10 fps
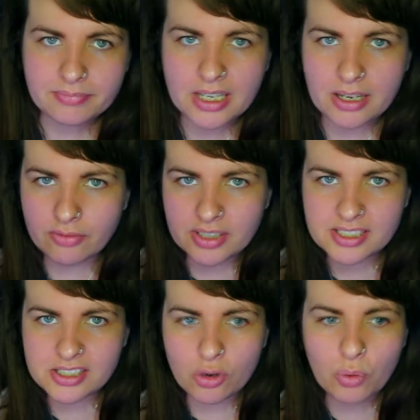this is
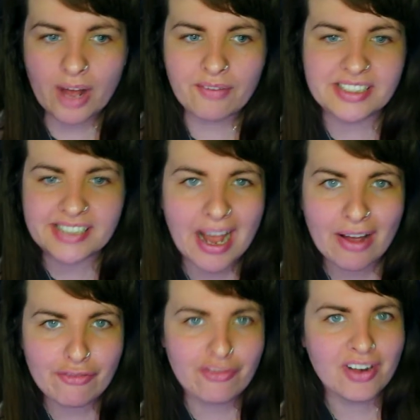not where the
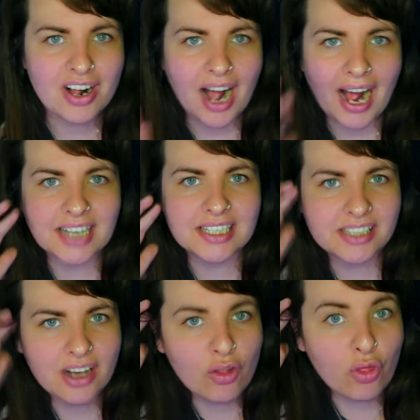death and
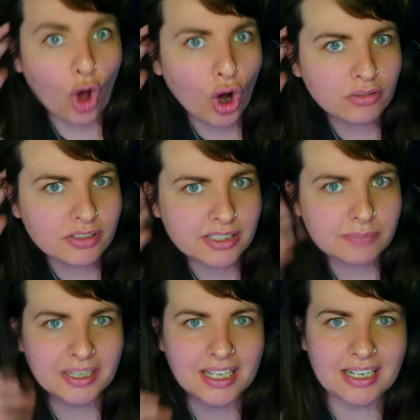the horrors
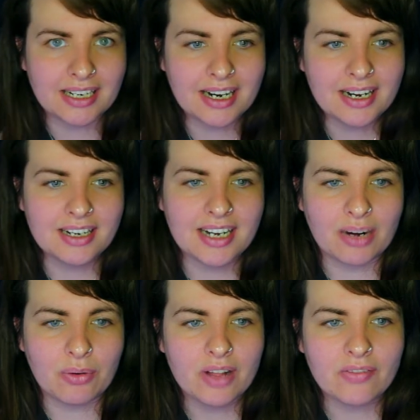begin.
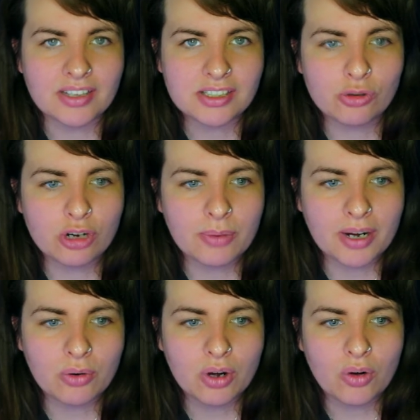Now, let's talk
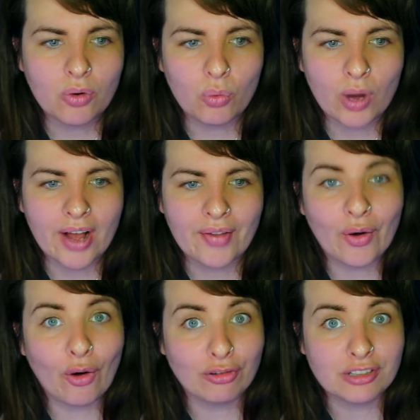about where the
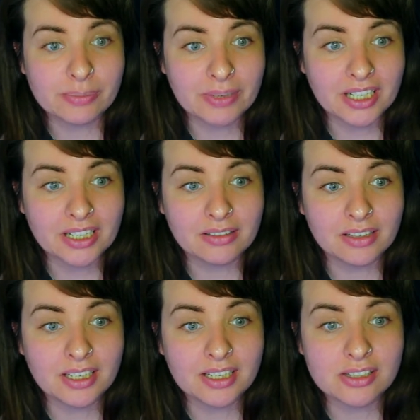horrors begin.
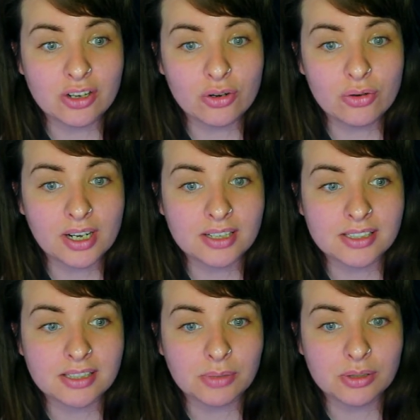It is known as
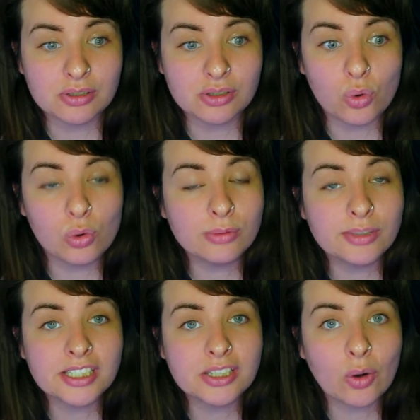the most
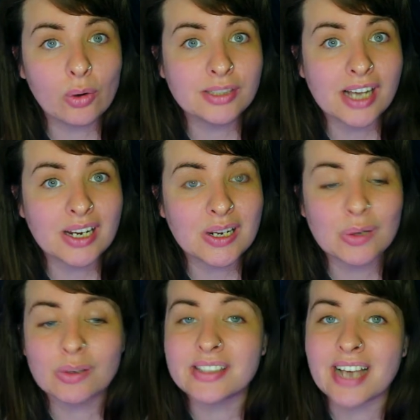haunted hotel in
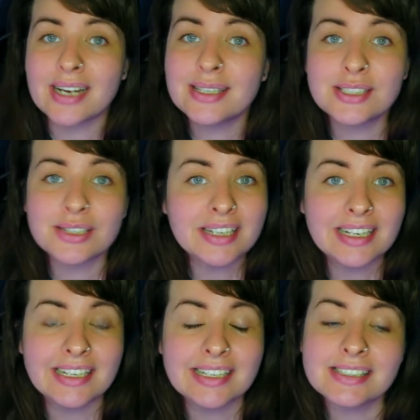Los
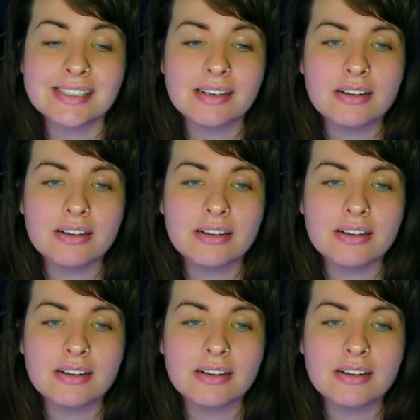Angeles.